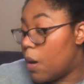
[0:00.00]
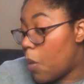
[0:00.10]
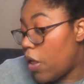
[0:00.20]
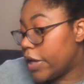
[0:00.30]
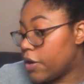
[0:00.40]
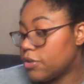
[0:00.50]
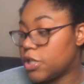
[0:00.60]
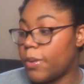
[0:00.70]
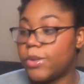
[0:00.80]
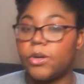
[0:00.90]
all I know is you're
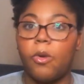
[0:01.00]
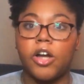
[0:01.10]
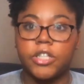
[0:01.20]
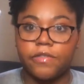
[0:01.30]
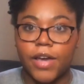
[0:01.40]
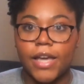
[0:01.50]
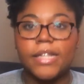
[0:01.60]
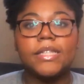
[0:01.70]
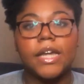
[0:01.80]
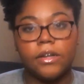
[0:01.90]
supposed to wash your
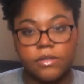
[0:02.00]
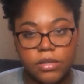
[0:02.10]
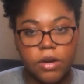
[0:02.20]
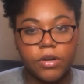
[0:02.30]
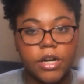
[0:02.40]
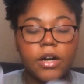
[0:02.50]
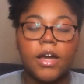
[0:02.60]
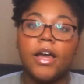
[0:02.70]
face, then use the toner.